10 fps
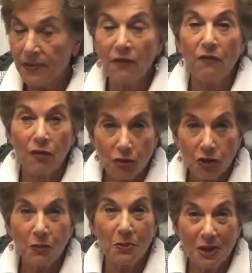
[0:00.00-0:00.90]
The
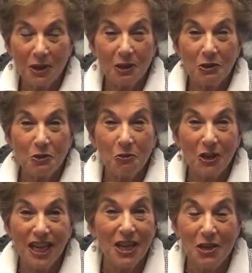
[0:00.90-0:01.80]
first bill in
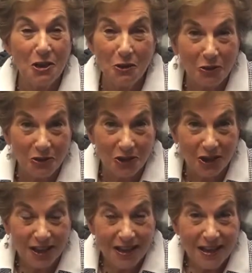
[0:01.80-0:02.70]
20
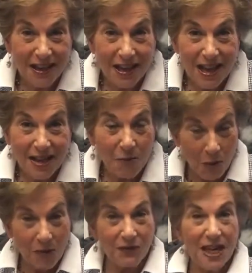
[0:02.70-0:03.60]
years
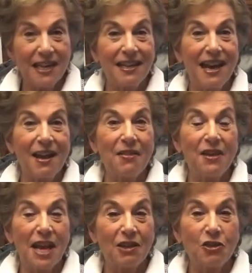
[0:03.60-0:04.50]
where we've taken on
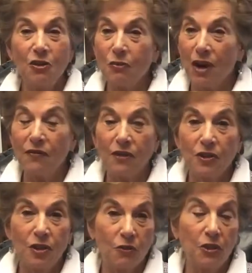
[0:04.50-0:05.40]
the National Rifle
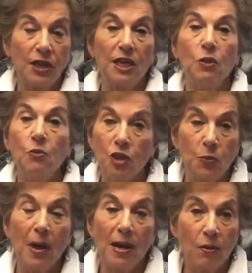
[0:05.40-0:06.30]
Association,
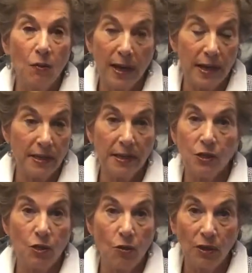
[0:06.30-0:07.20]
which, by the way, is
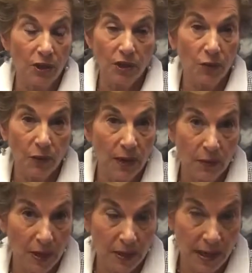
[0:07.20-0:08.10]
in total disarray
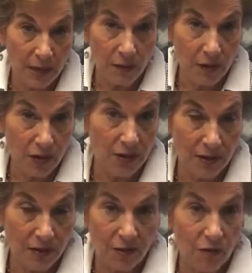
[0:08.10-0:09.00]
right now, which
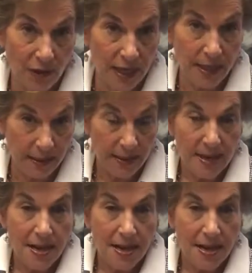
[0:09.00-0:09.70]
is great.